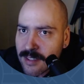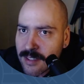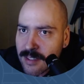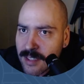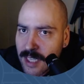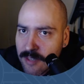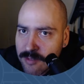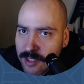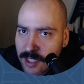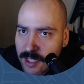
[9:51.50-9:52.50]

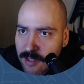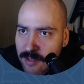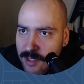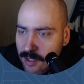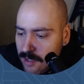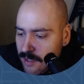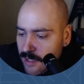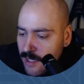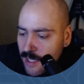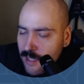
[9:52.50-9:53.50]
FG to return to
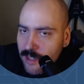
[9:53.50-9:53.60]
nano.